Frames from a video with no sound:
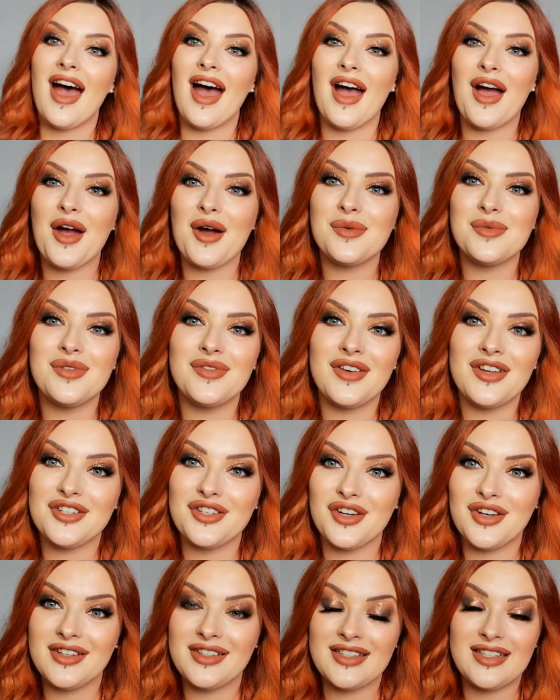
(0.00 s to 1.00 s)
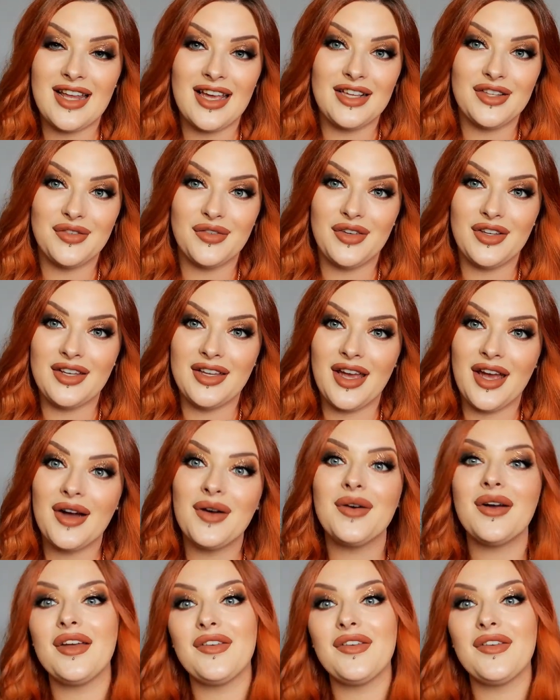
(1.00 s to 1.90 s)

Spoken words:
I hope you've enjoyed today's video.